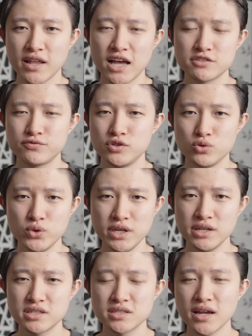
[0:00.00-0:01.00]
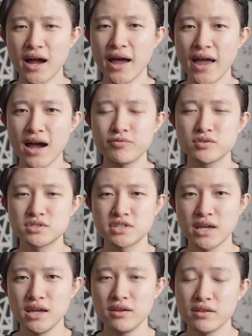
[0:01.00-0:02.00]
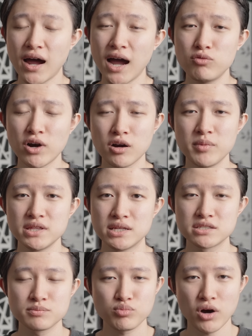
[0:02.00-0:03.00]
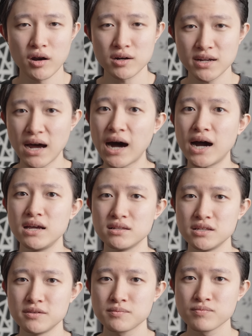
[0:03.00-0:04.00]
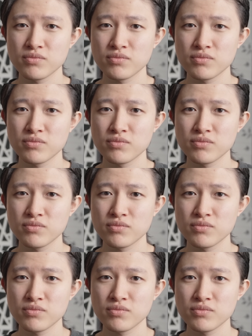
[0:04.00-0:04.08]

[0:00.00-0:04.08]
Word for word: last few weeks, I have to say I recommend this product highly.